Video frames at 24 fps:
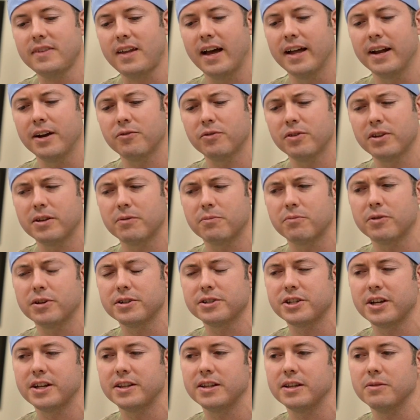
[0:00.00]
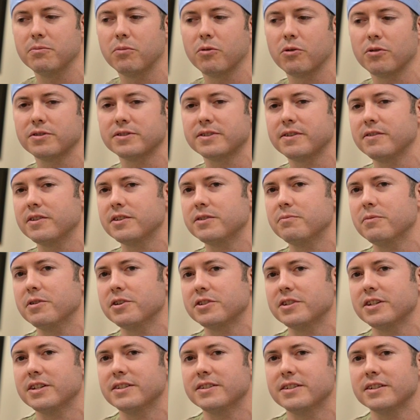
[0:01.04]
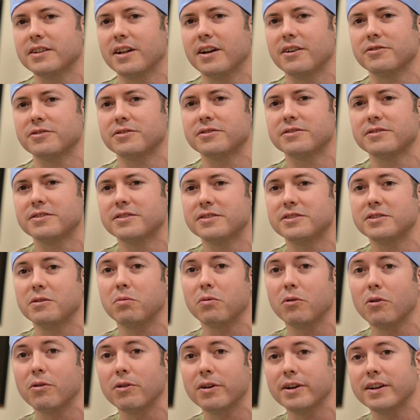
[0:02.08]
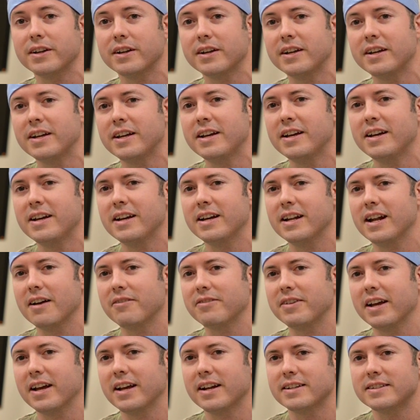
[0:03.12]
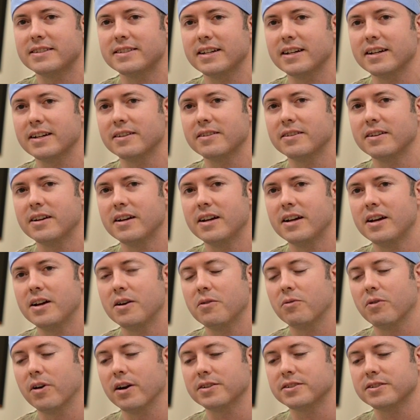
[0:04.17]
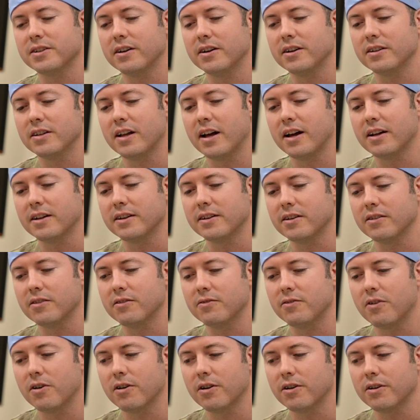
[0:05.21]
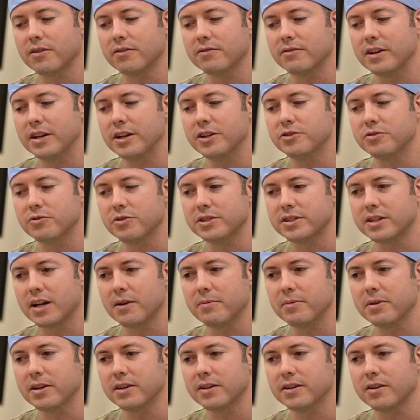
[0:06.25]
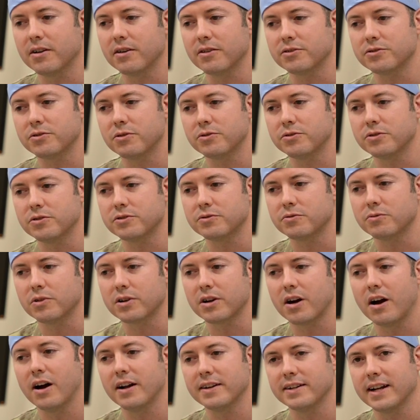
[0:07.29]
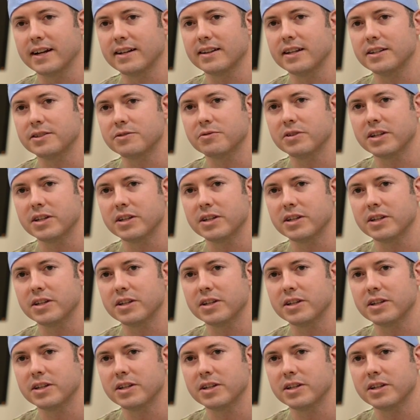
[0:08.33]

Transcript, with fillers: I didn't really appreciate the importance of this mission until I was deployed in Afghanistan, where I saw a lot of our injuries coming in our soldiers were contact lens